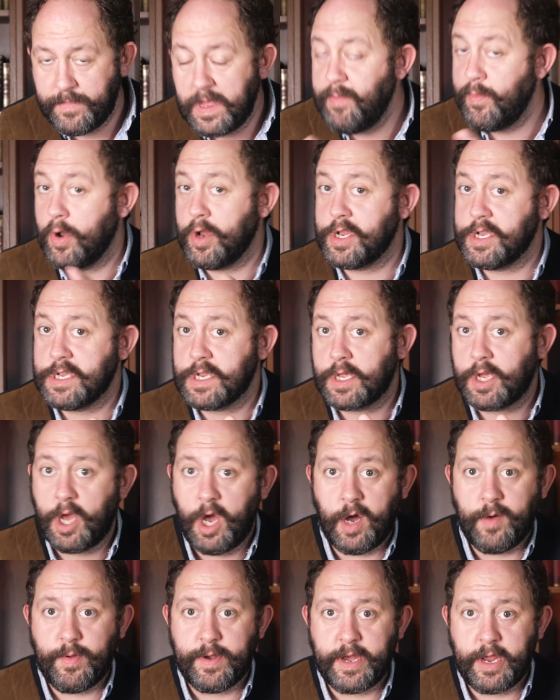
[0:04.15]
It monitors
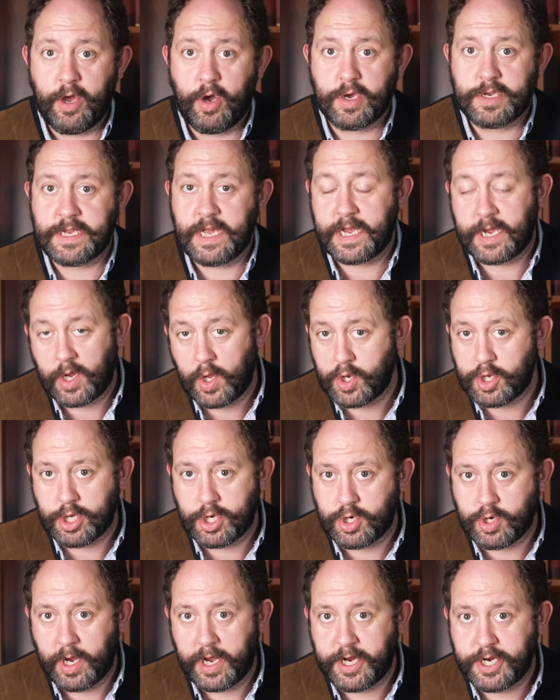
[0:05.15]
carbon dioxide
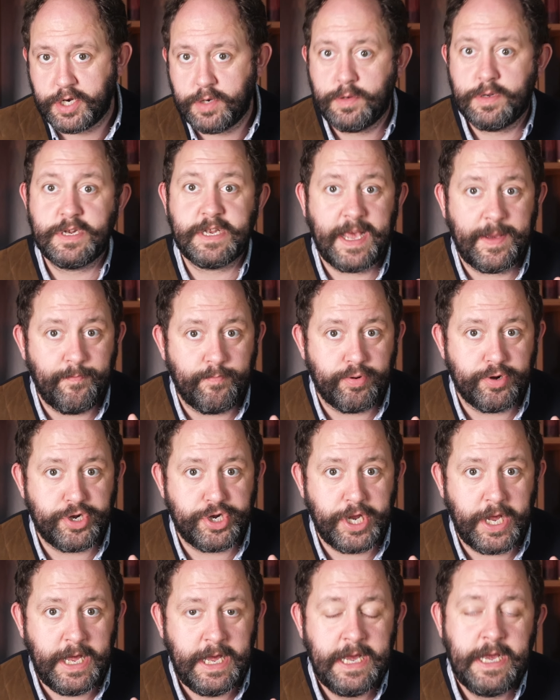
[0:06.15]
concentration,
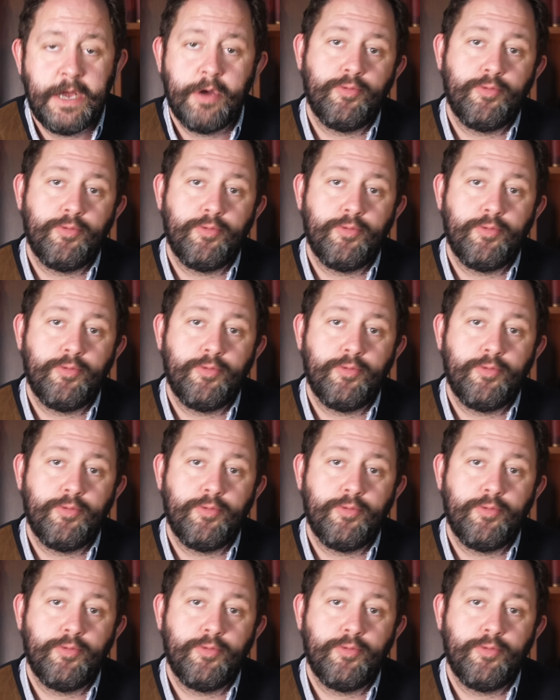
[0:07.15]
temperature,